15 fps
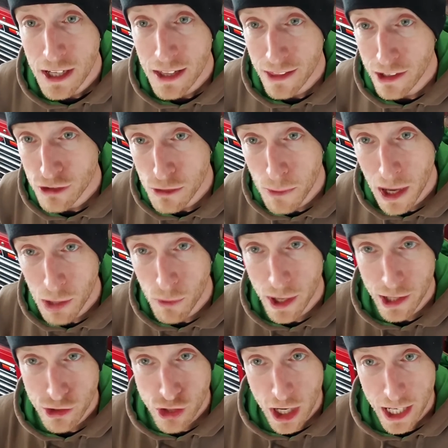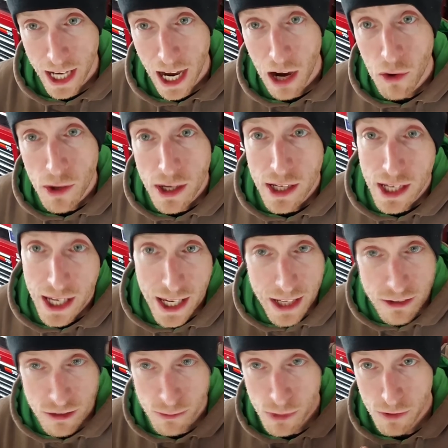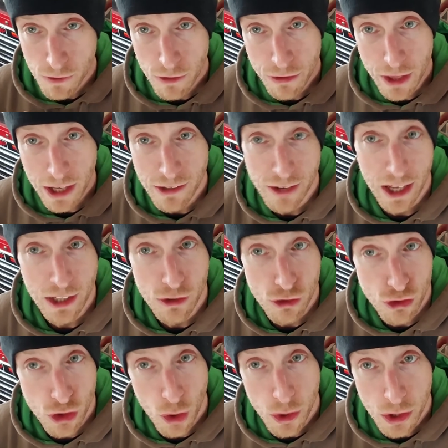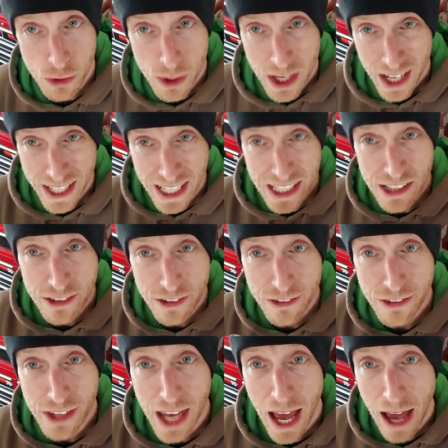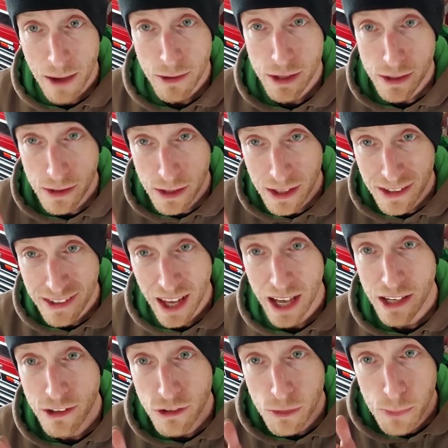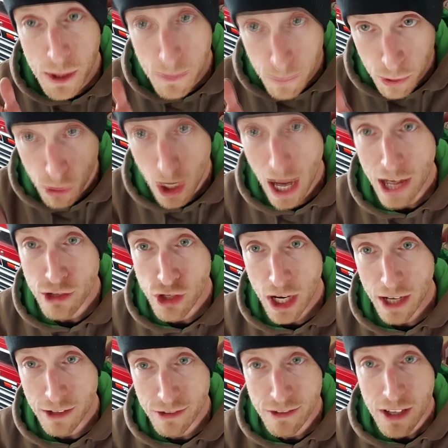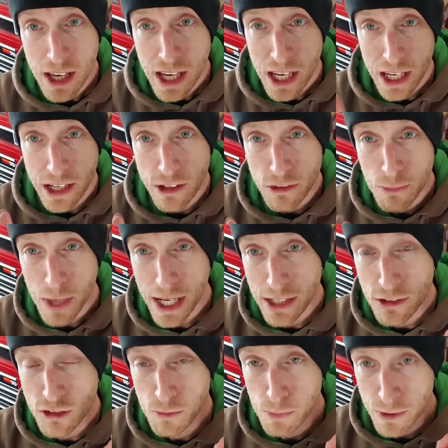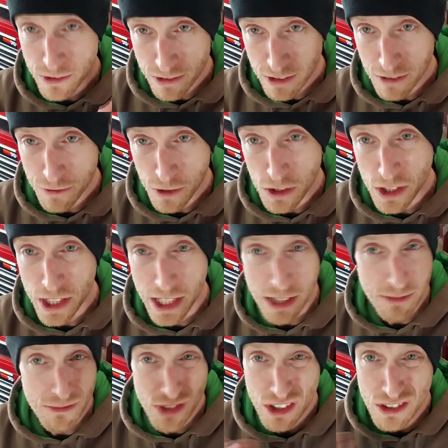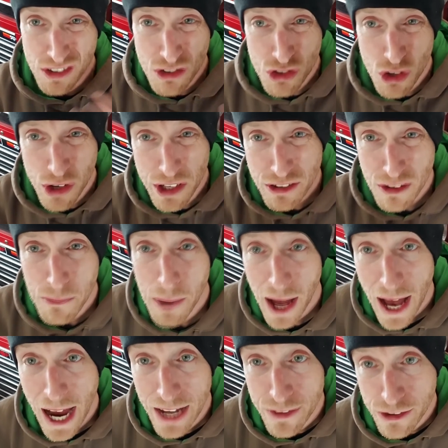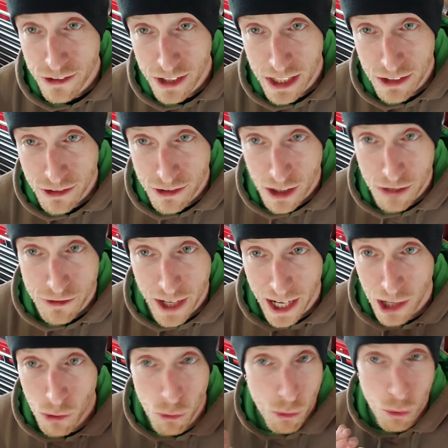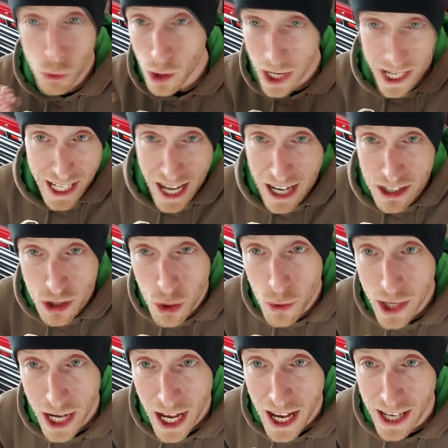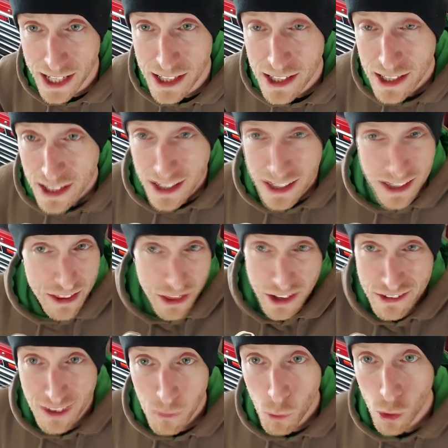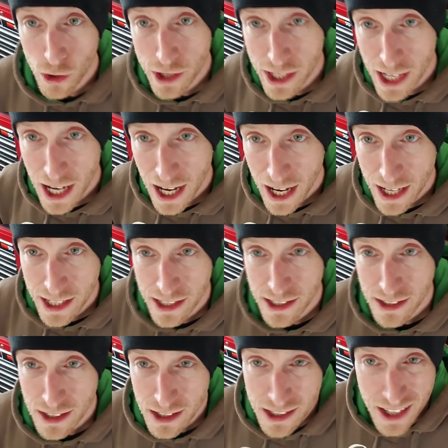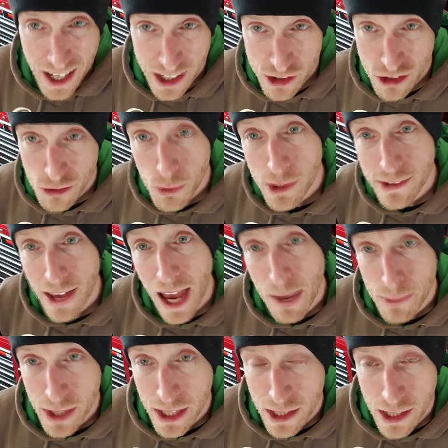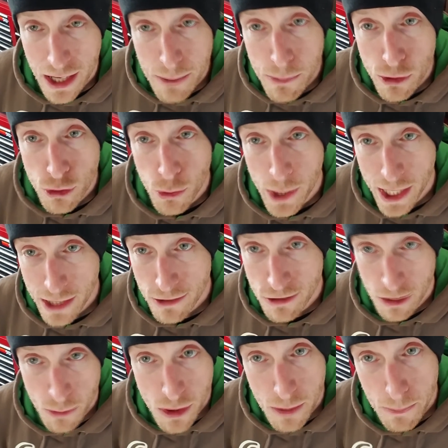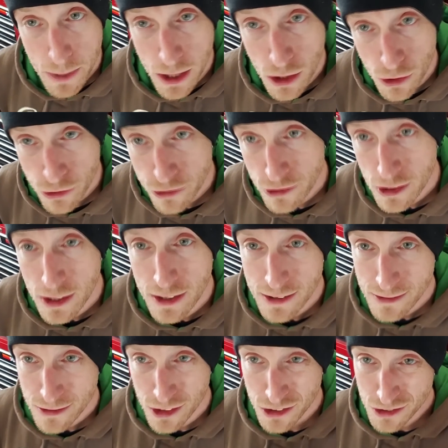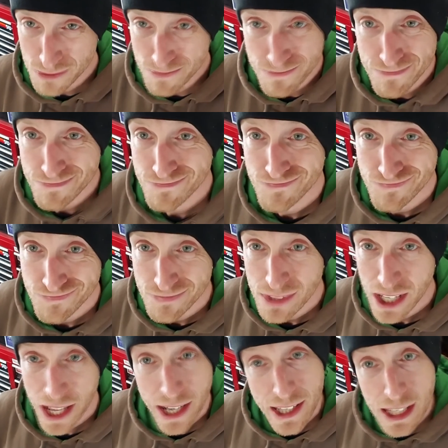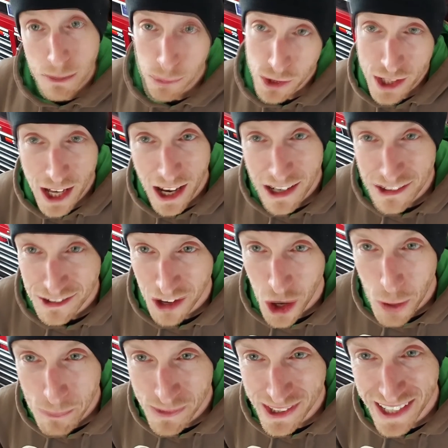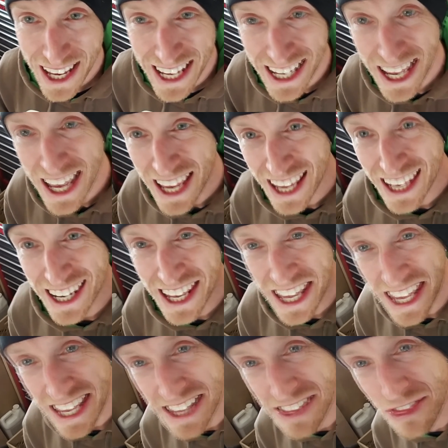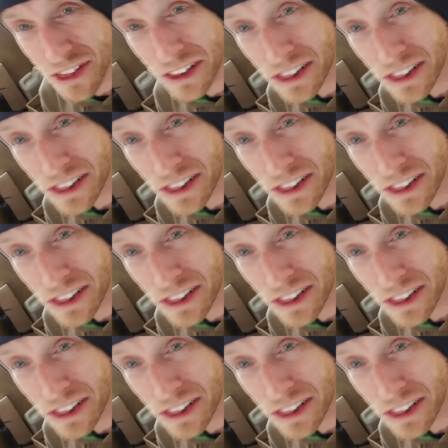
that you might want to check out, and some different things I can show you. Again, this is not intended to be projects. It is made specifically just to show you some behind the scenes stuff, kind of what I got going on, things I'm working on, and kind of just what's happening in between some of the builds. Just kind of keeping you guys up to date and in the